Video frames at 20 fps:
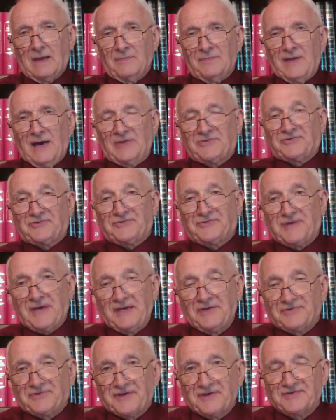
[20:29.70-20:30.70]
that's
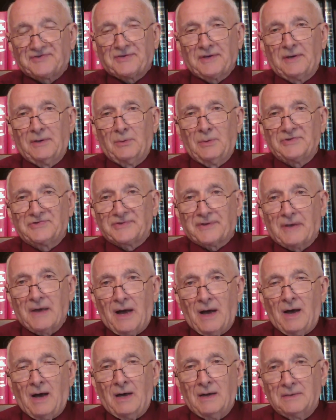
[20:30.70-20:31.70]
Jesus who is
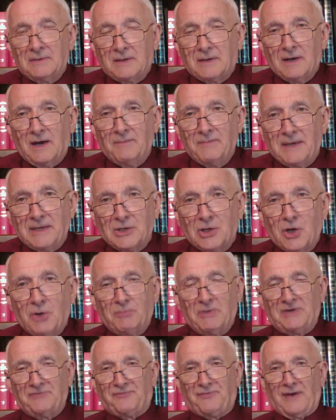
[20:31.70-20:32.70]
God come in
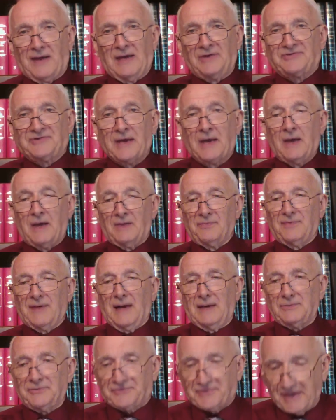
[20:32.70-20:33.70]
human flesh,
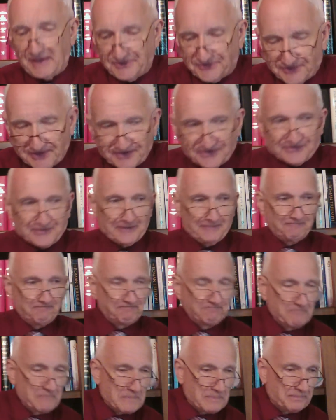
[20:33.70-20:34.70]
that Jesus
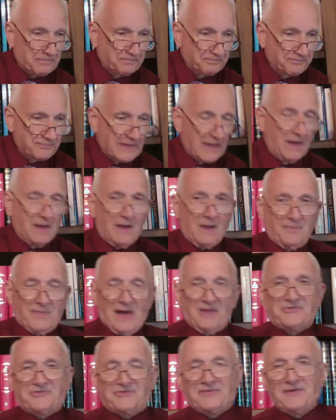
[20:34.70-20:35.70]

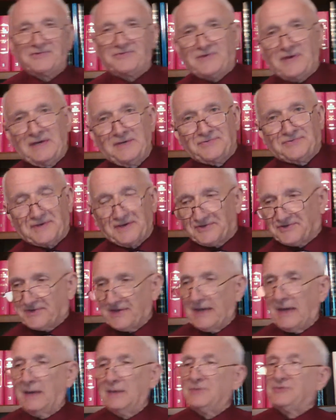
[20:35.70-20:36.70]
that's the Jesus
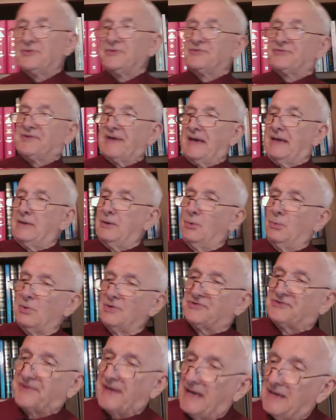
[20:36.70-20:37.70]
the angel said who will
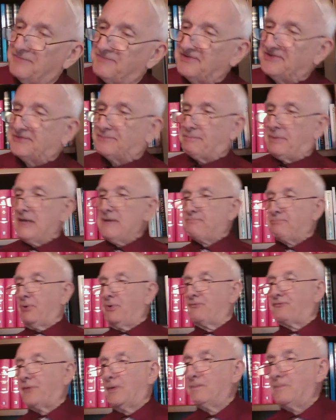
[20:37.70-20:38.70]
save his
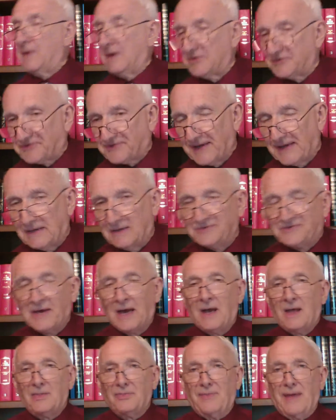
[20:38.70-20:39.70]
people from their sins.
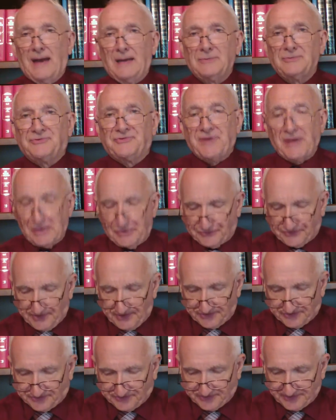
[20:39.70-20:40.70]
That
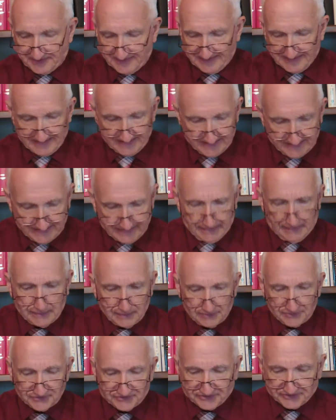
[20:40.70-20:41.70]
Jesus
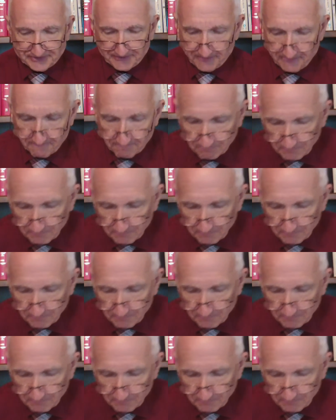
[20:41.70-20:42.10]
is,